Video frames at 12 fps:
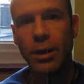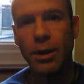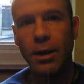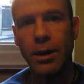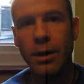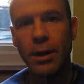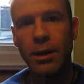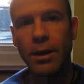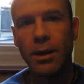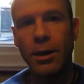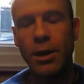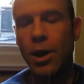Yeah?
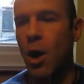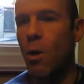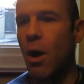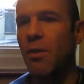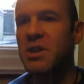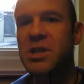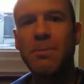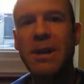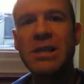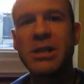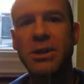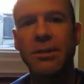No other
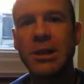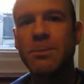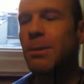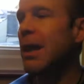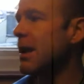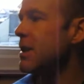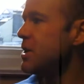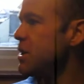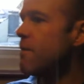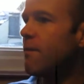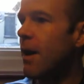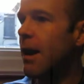species on this planet do
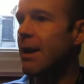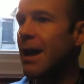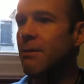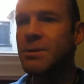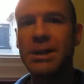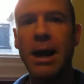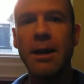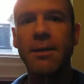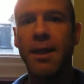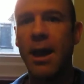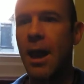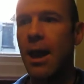you find outside
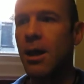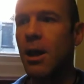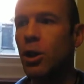there